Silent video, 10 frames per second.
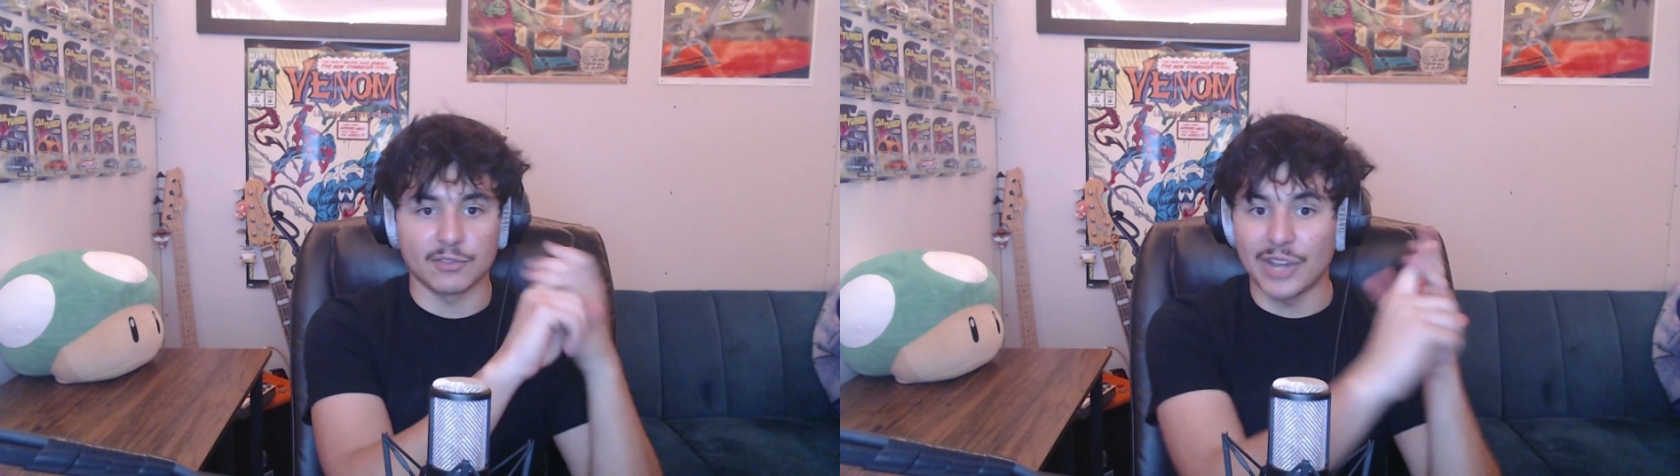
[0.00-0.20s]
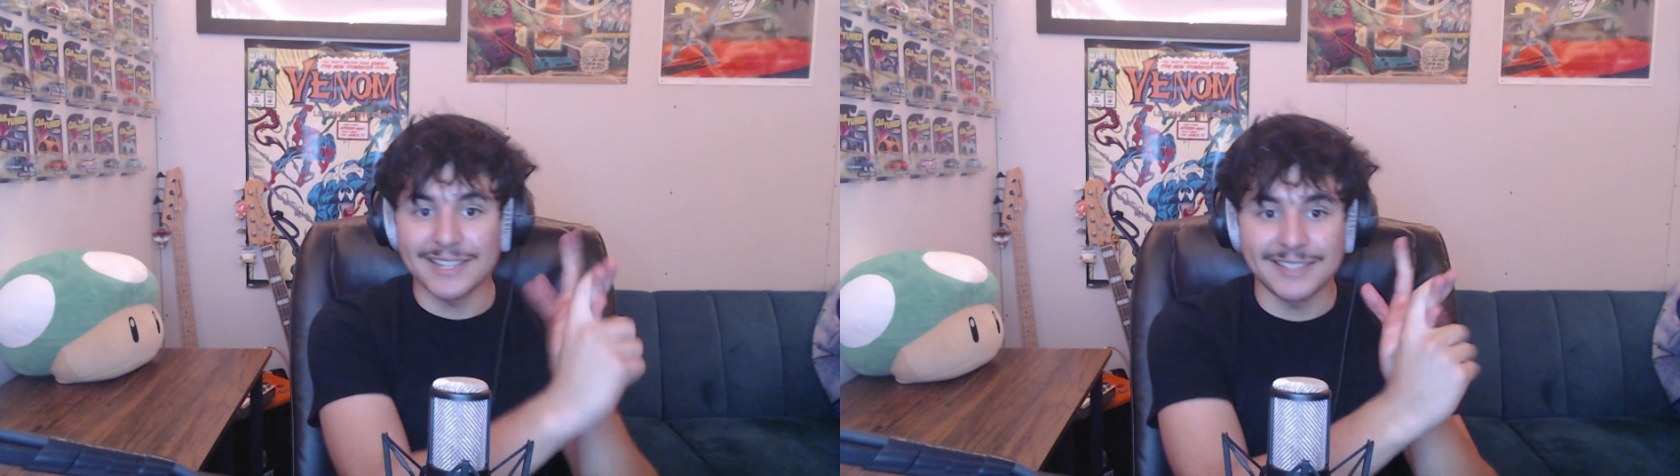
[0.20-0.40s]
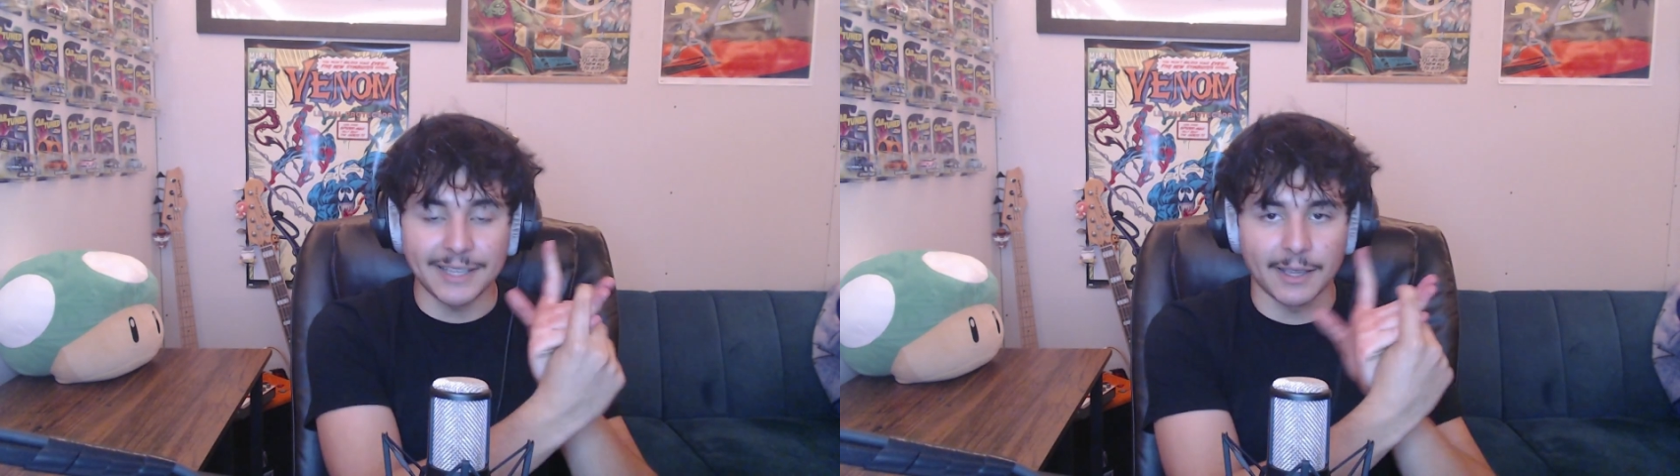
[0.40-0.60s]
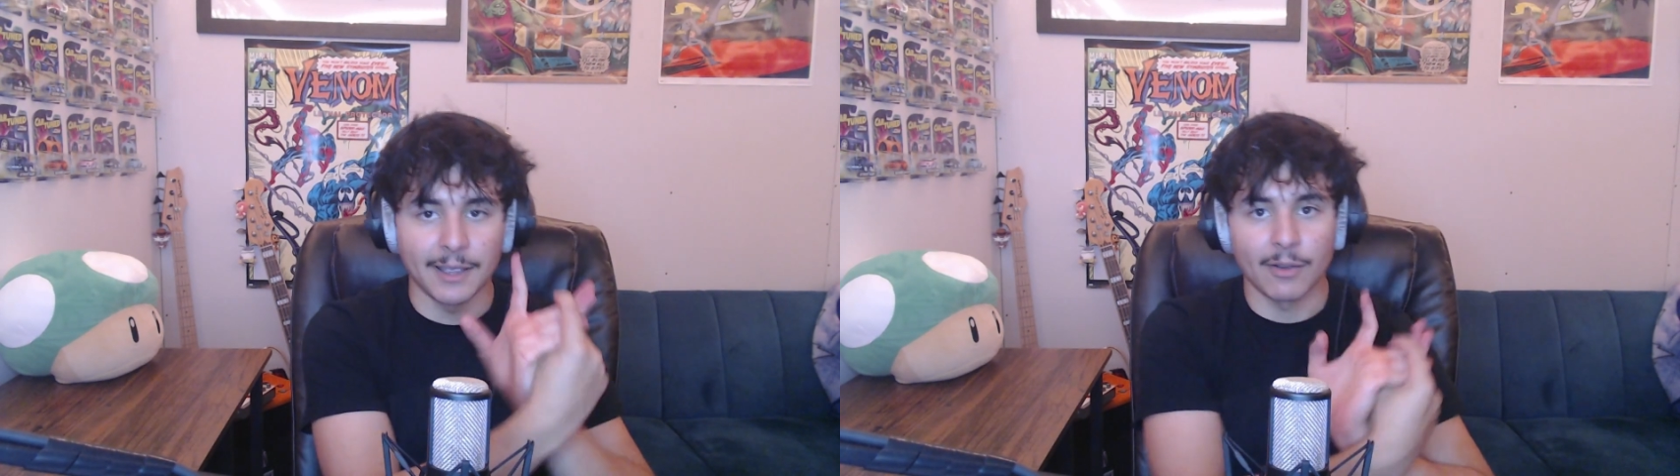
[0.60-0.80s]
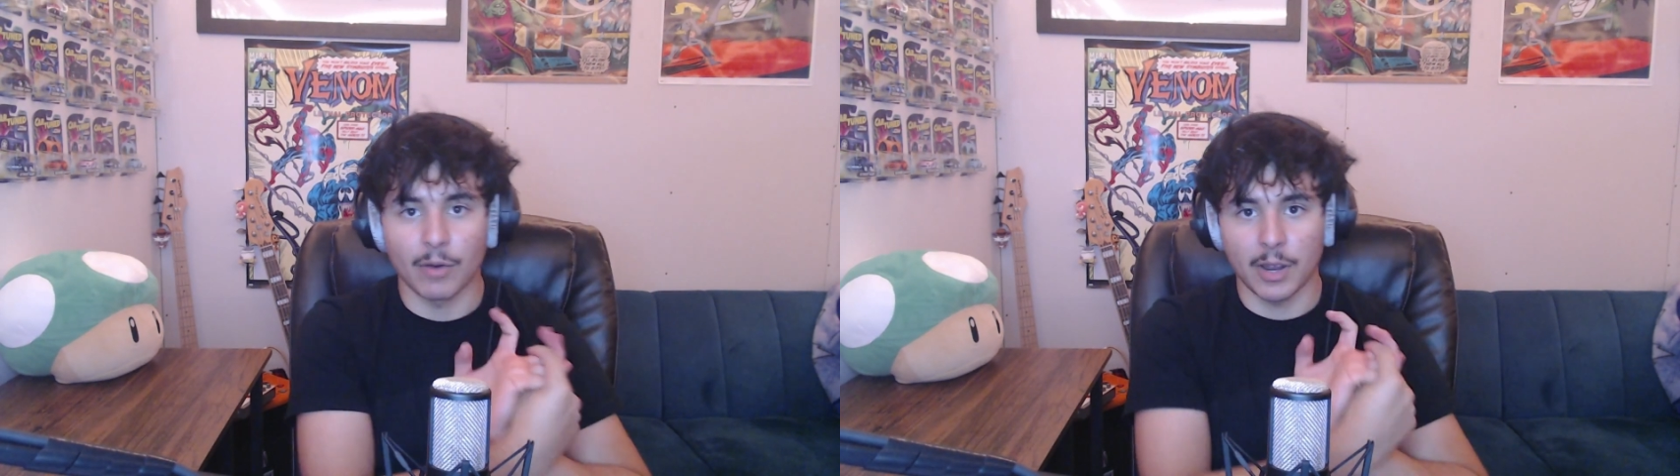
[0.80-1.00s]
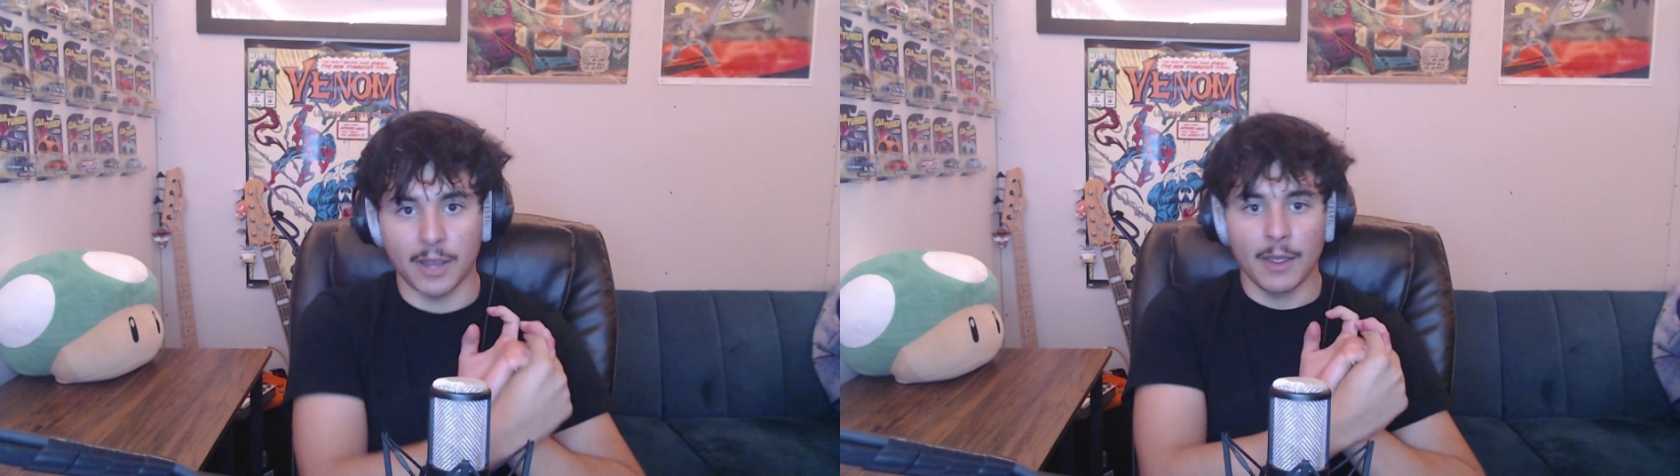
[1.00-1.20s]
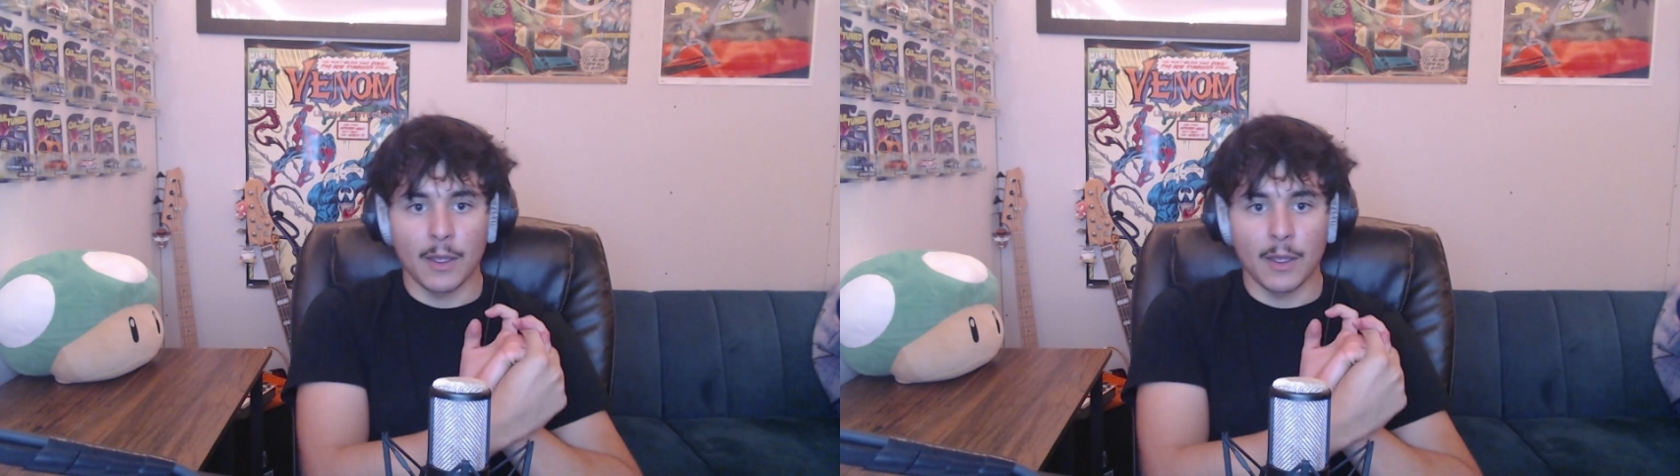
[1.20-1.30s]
Jay-Z, right?